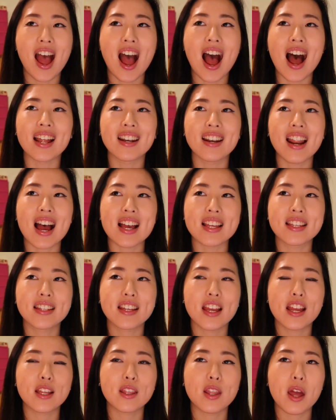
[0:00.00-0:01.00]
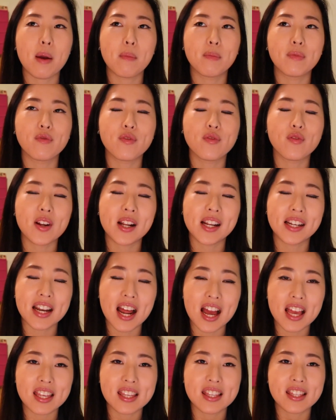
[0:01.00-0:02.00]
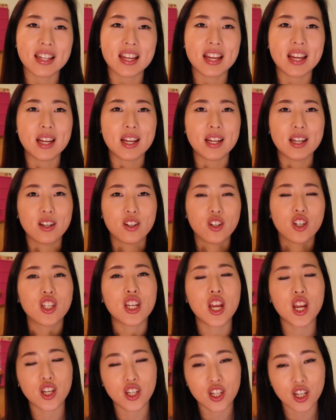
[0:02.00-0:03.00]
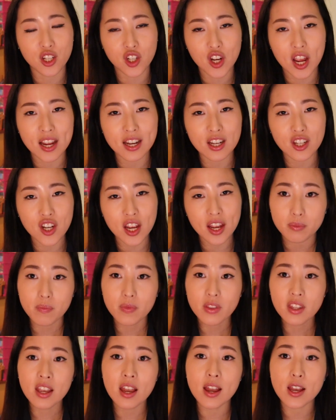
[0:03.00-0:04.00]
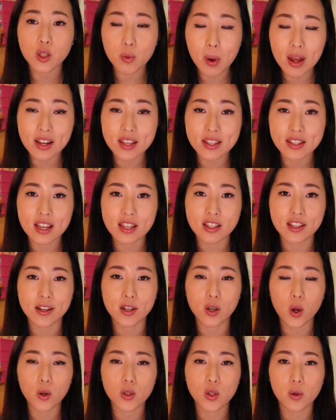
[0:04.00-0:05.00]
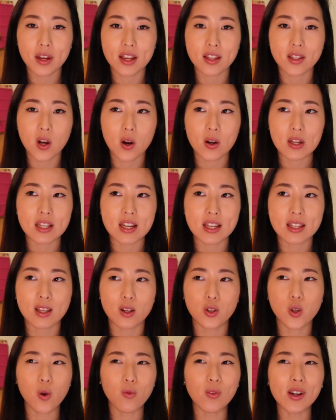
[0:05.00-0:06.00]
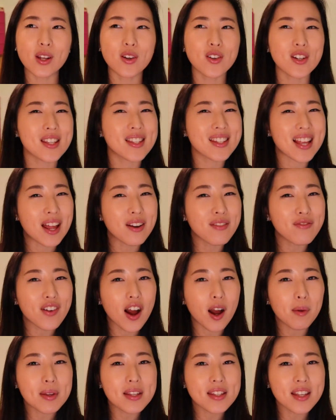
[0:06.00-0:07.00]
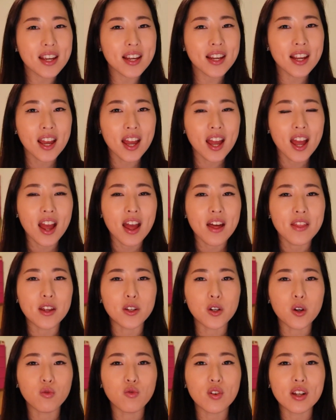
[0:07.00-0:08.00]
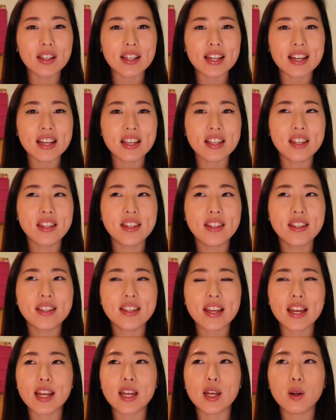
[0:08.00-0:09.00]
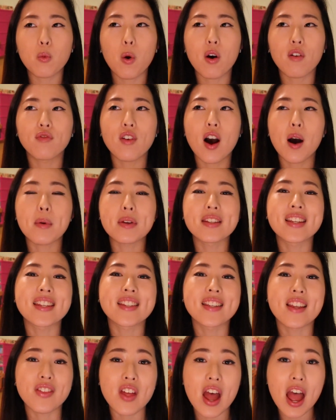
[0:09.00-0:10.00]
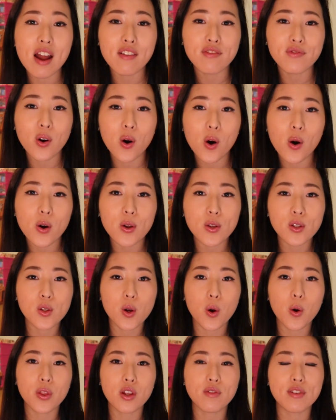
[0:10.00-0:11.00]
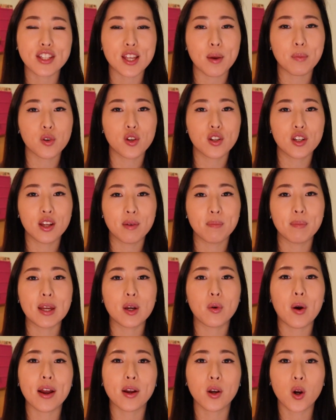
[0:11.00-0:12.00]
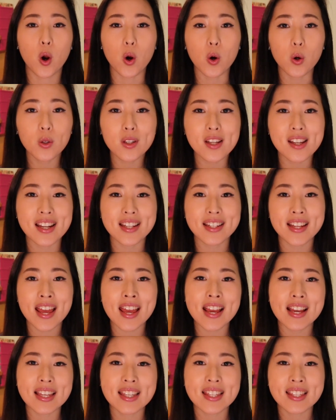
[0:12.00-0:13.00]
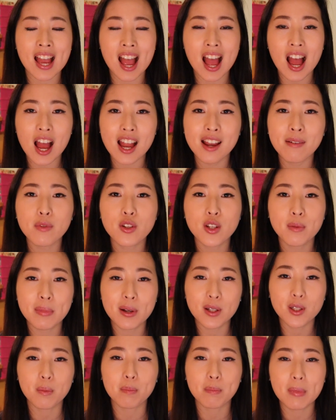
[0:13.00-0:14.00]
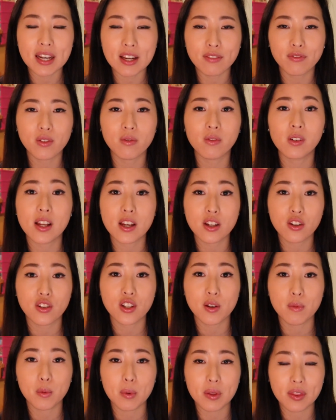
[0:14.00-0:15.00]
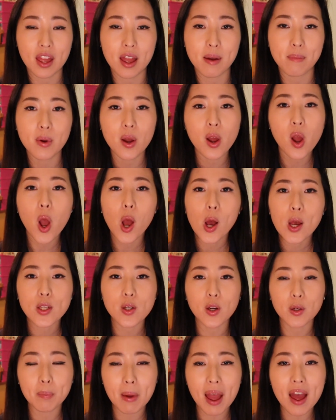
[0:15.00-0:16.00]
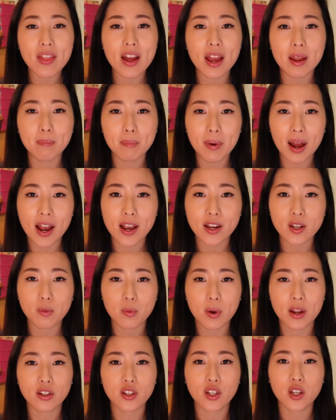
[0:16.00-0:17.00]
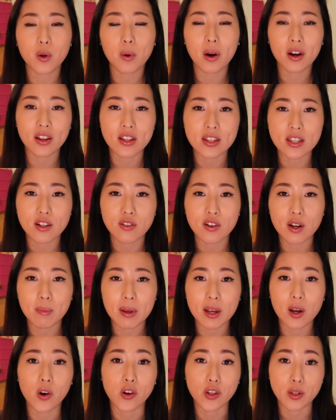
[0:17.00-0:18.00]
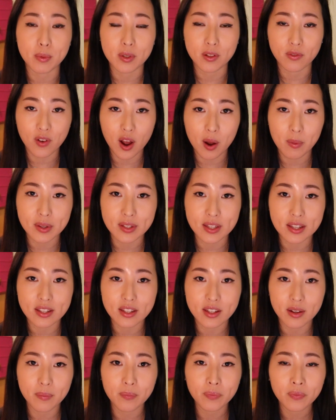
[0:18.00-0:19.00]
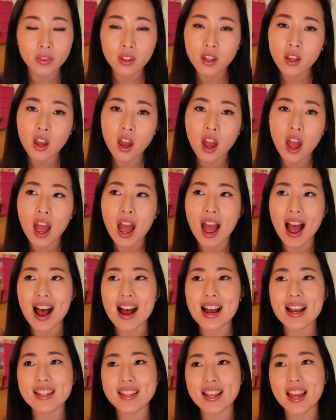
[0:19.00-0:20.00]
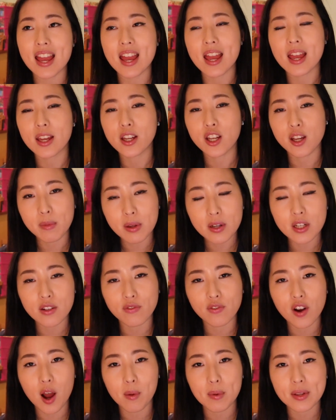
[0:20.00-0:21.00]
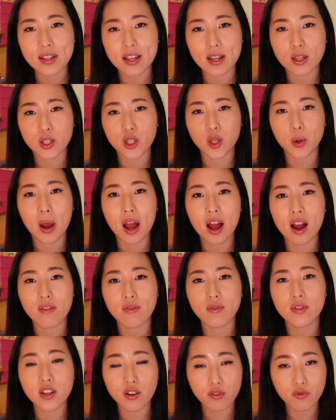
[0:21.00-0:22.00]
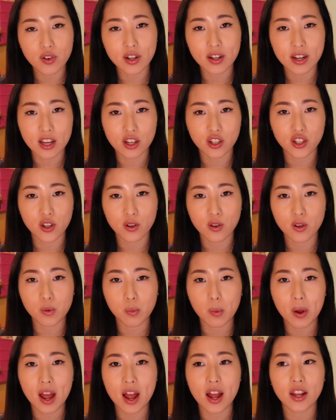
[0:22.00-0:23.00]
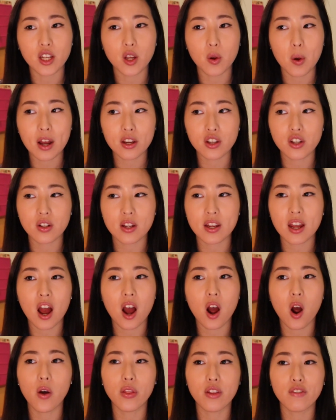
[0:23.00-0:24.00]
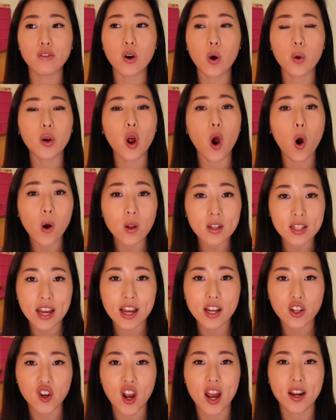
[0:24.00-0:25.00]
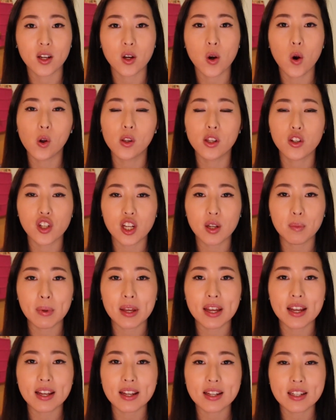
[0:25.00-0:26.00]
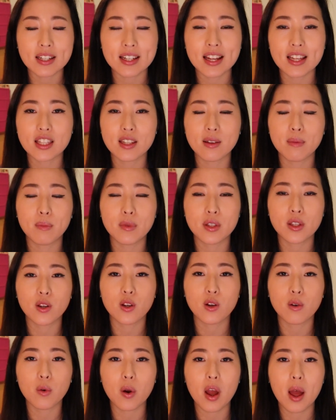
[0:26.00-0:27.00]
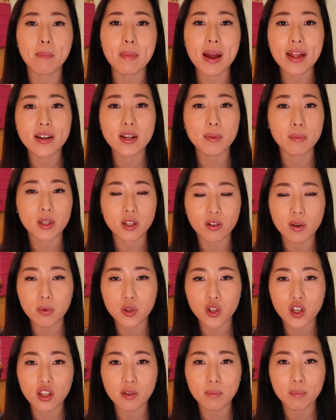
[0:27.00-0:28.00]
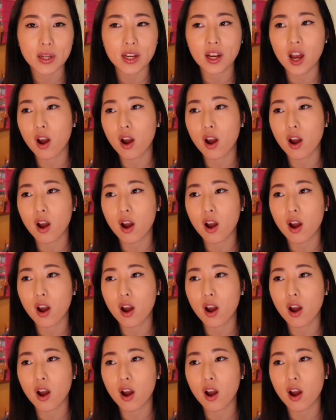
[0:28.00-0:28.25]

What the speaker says: and asking them really nicely to change it. As well as this, you can also get doctors that don't really understand pharmacy. They don't really see what pharmacists are there for, so the reception can be quite cold and it takes time to build up meaningful relationships with them. So bear that in mind when you are considering being a hospital pharmacist. As a community pharmacist, you have different issues where you actually are on the phone all day trying to call the GP to get them to amend a prescription, but you